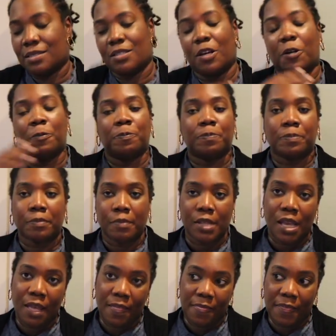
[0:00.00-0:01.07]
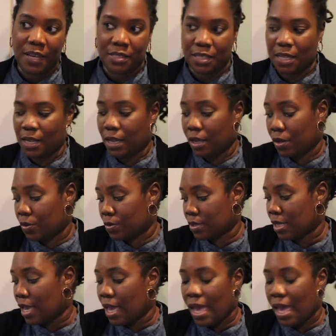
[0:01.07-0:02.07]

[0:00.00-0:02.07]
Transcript: So that's how that goes.